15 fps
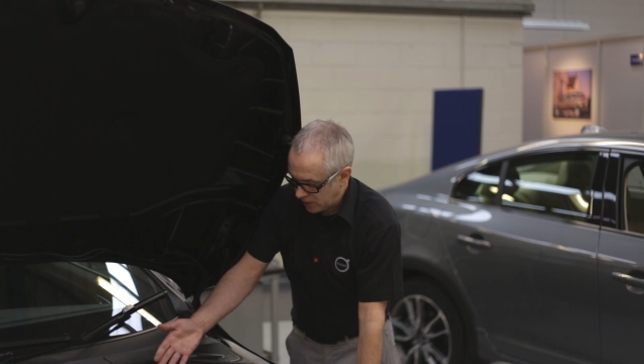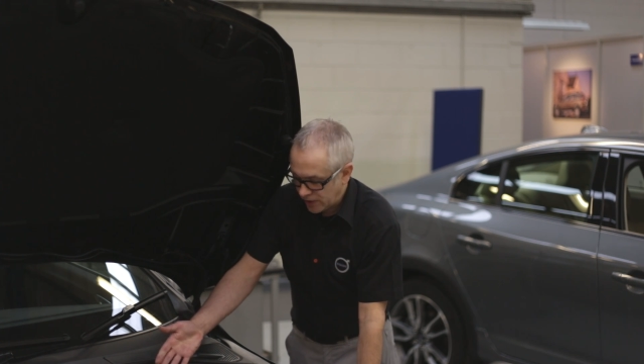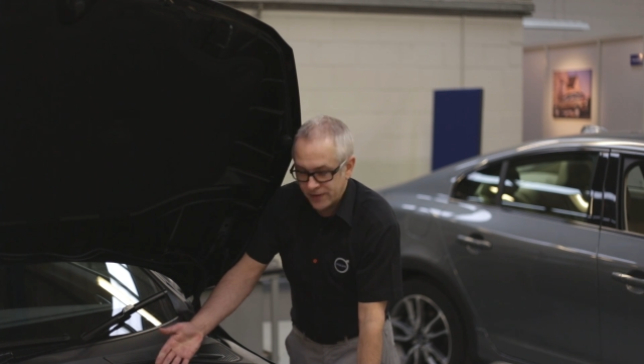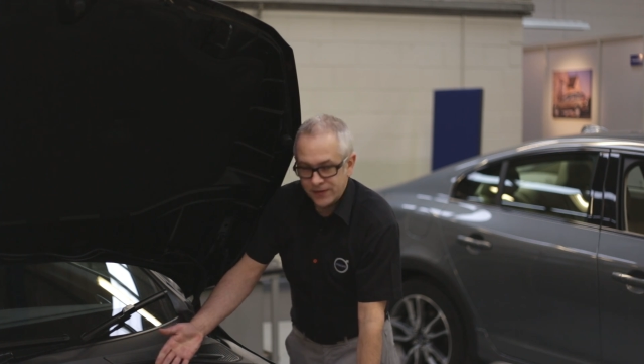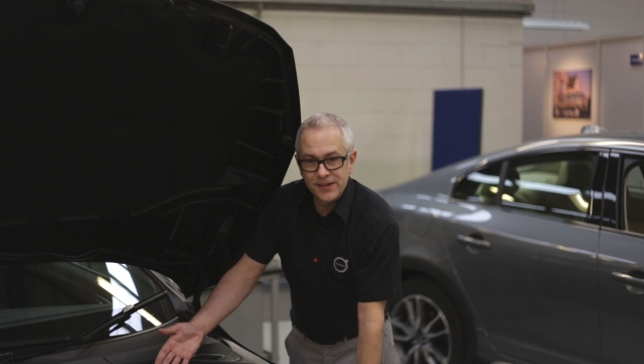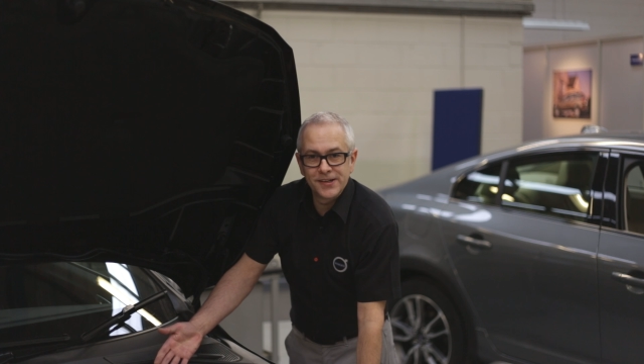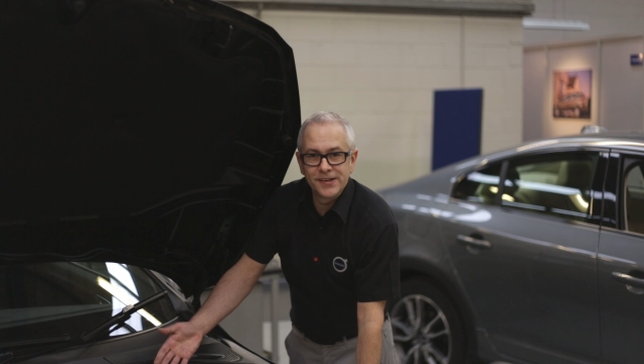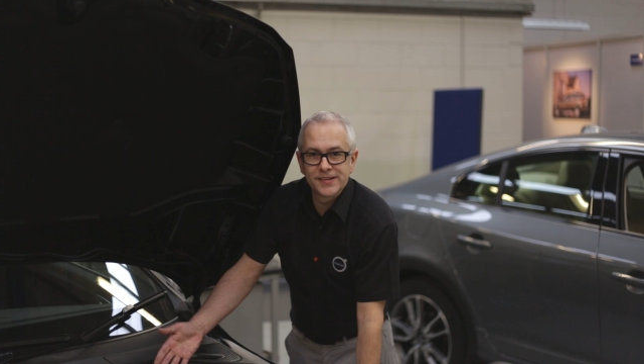
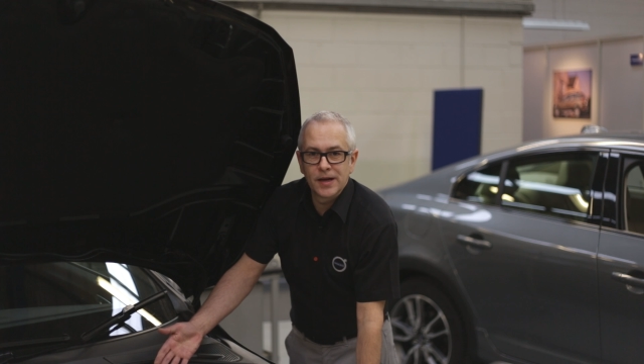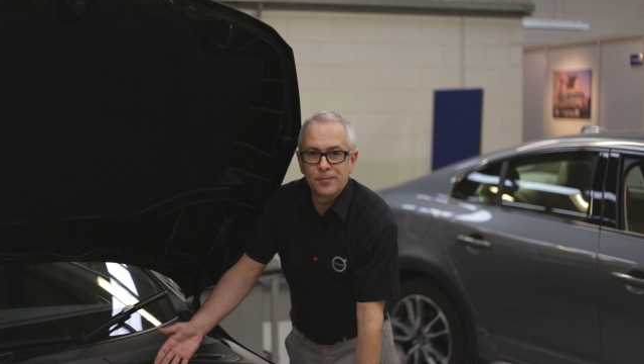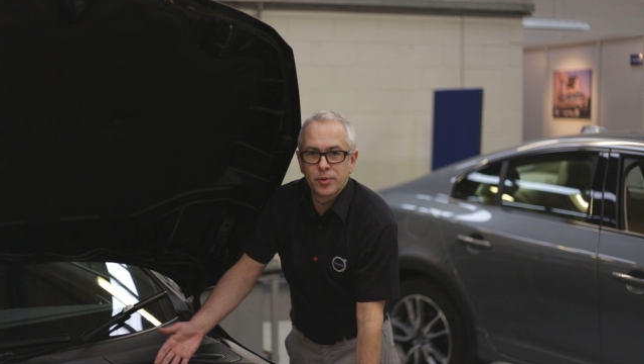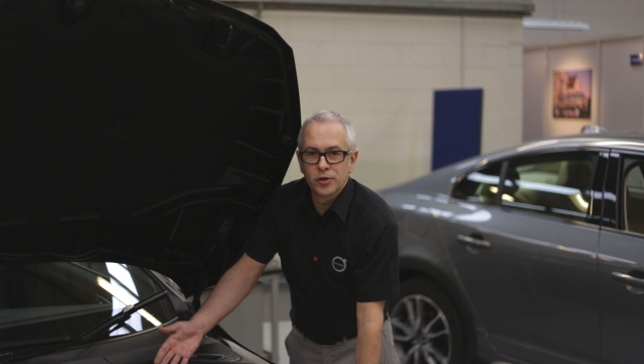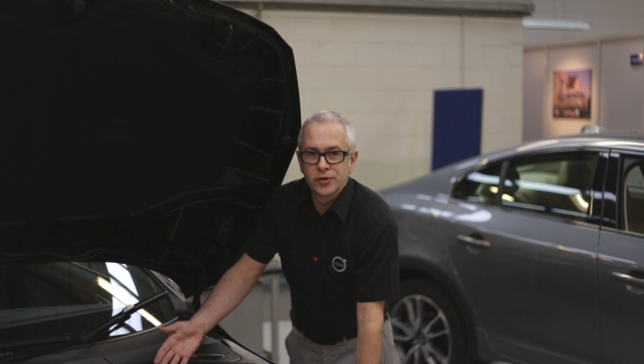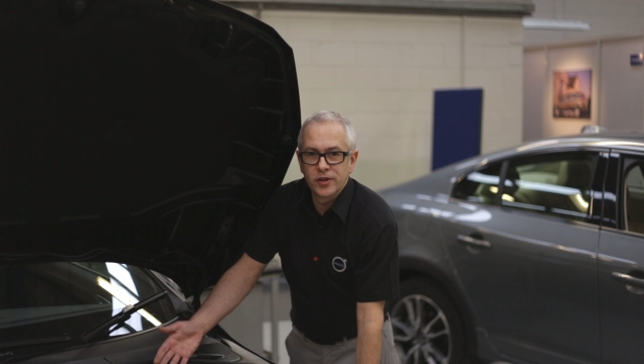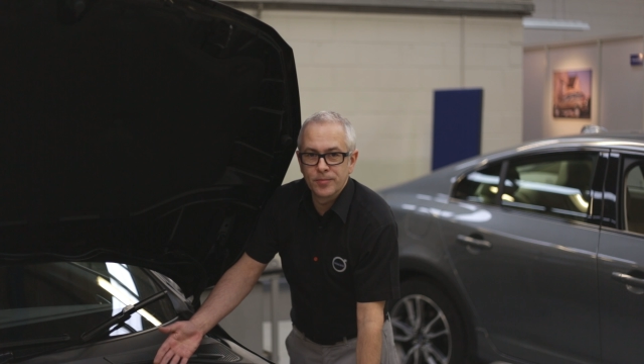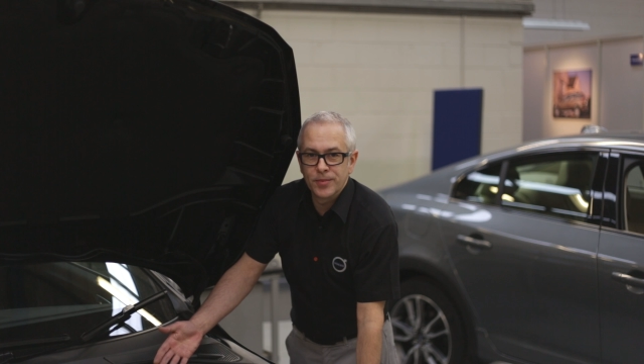and this
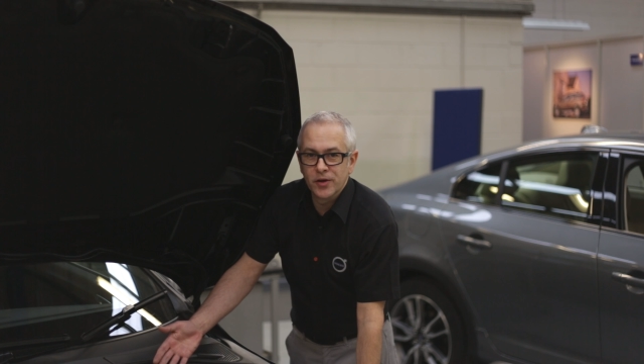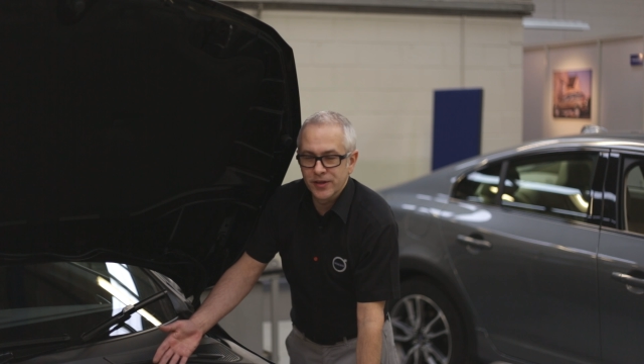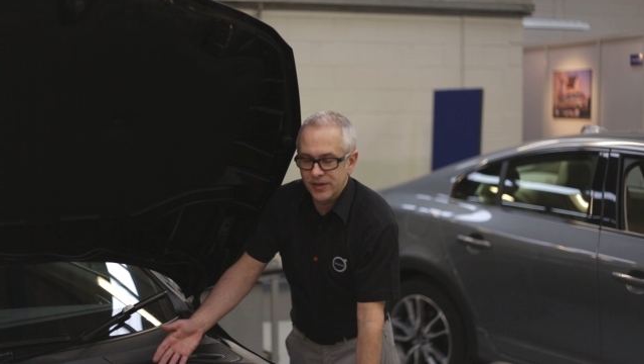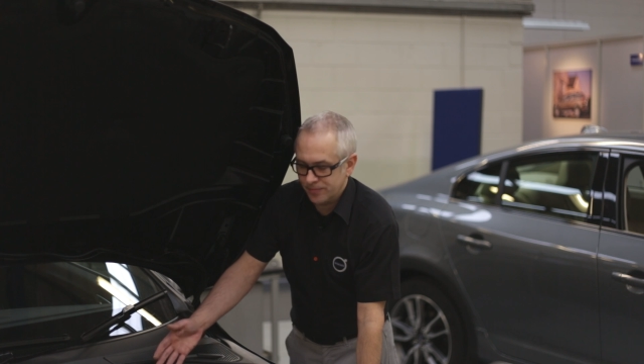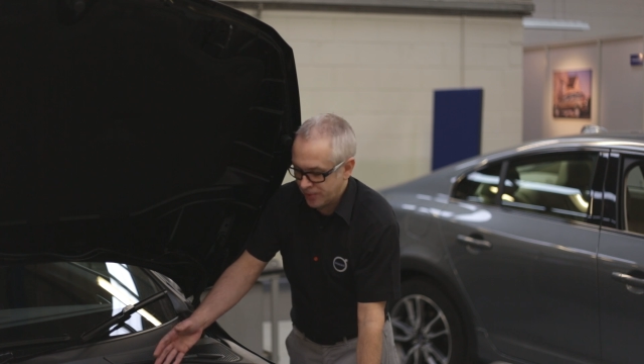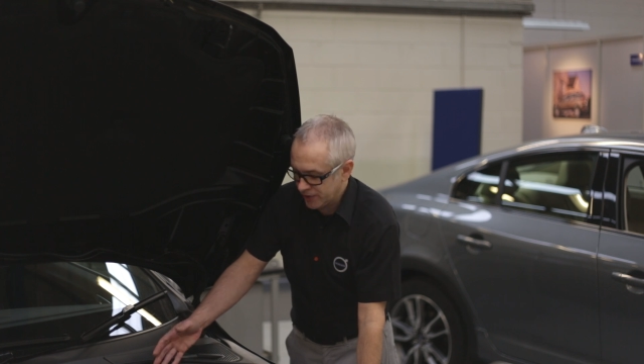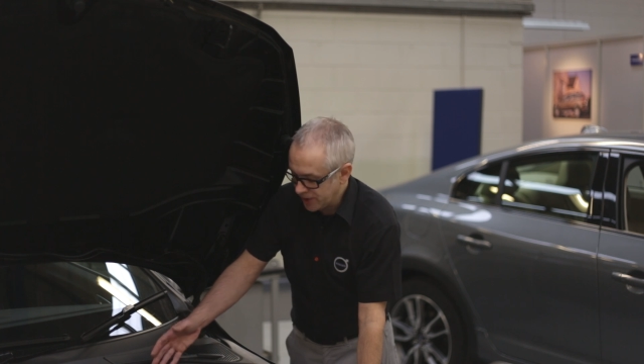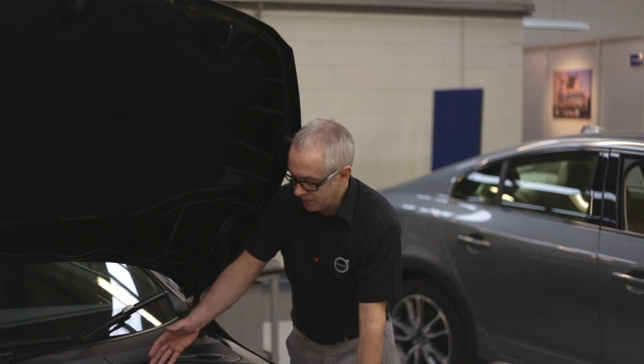example under the bonnet
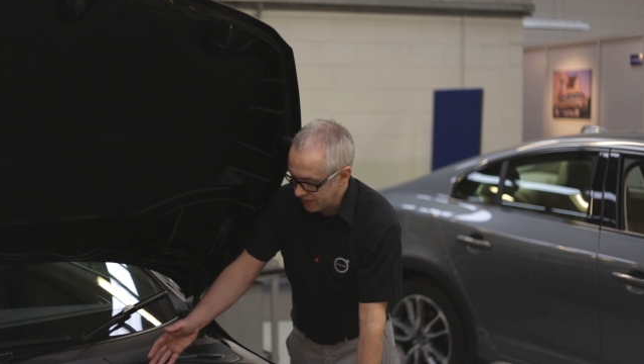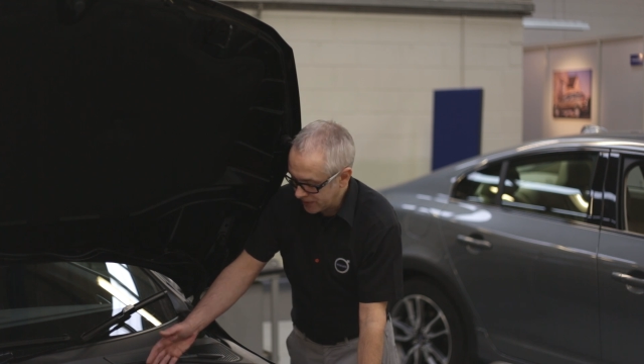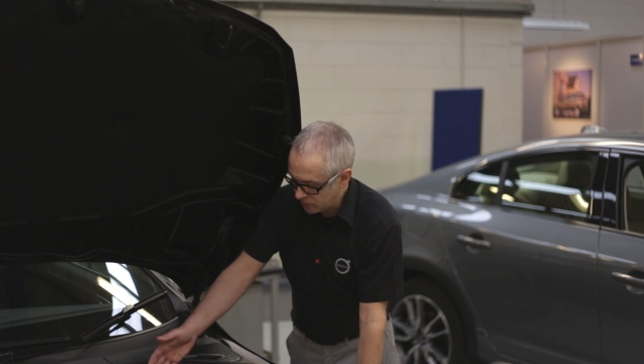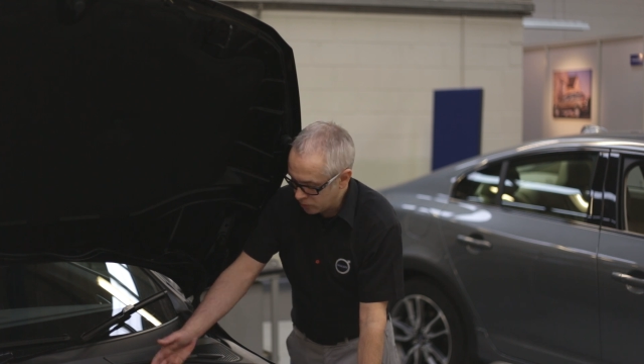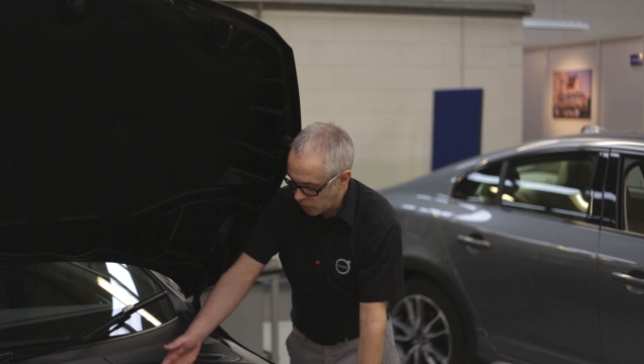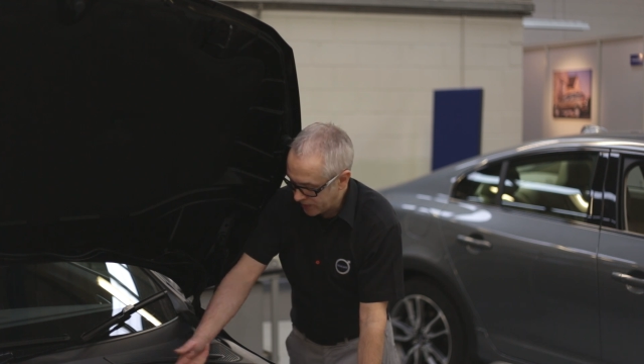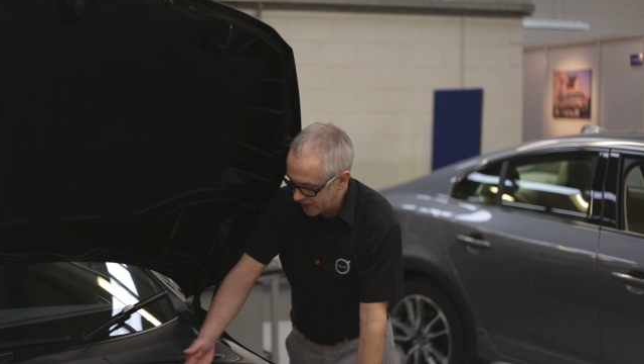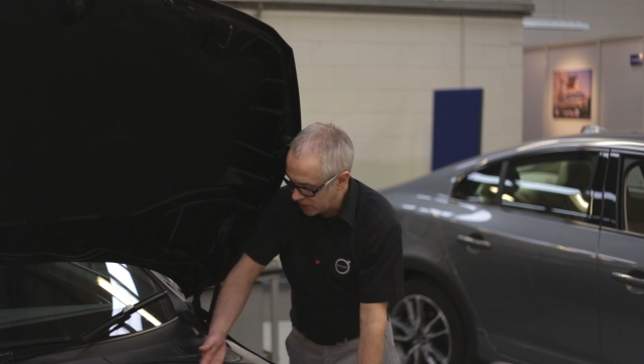predominantly
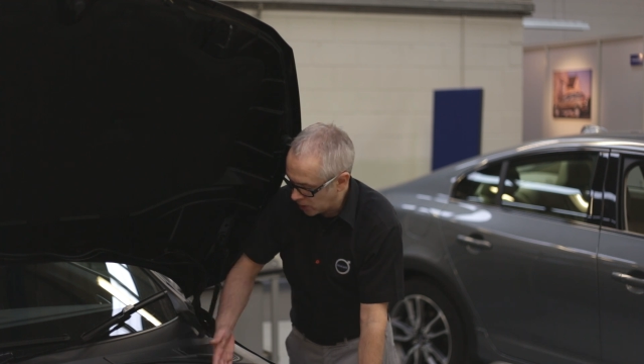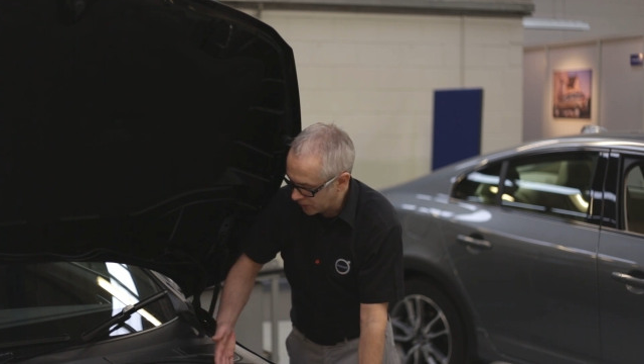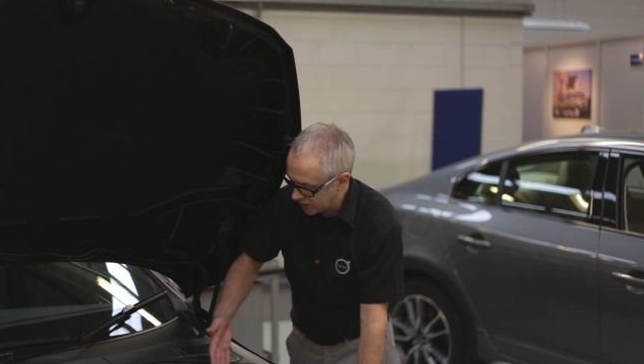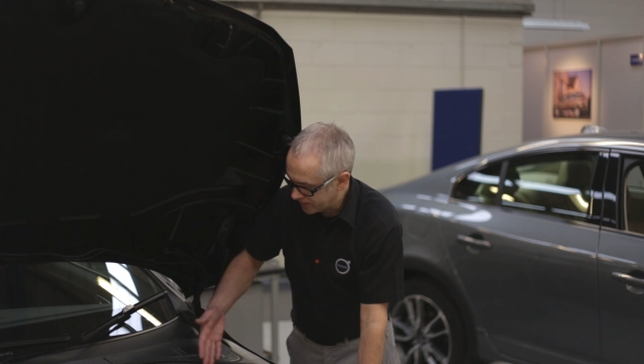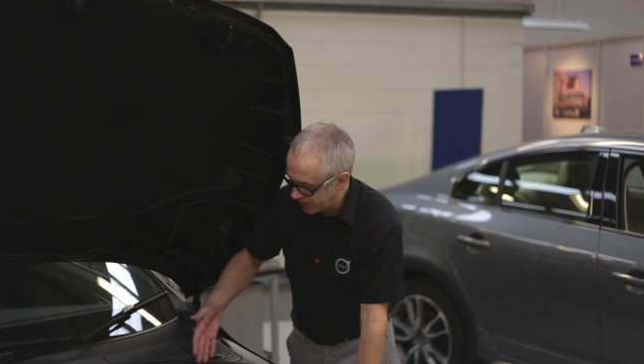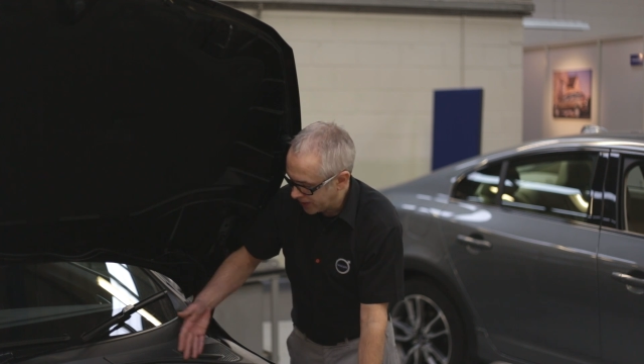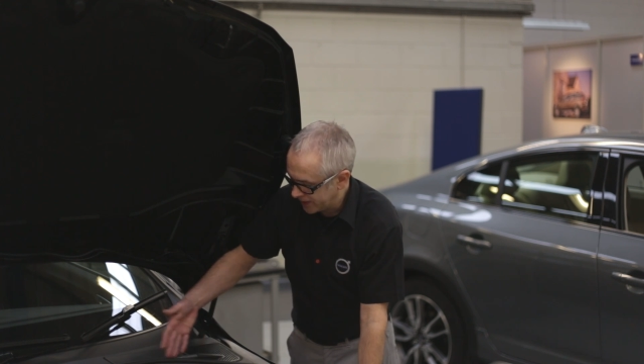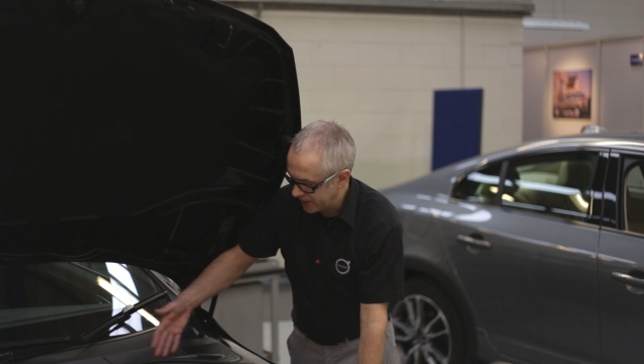will be
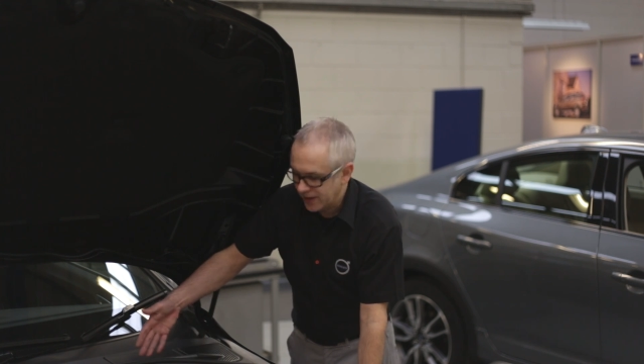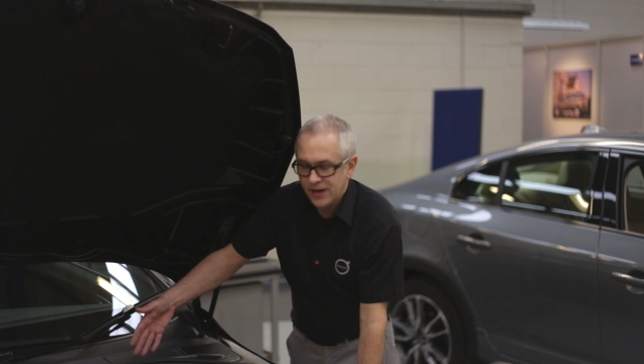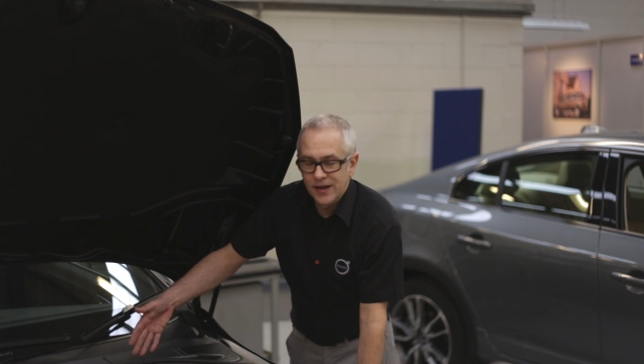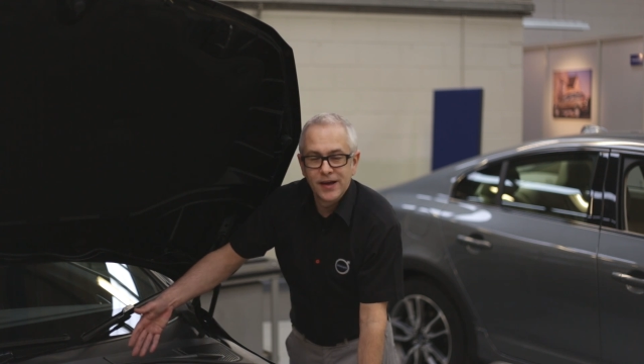covered by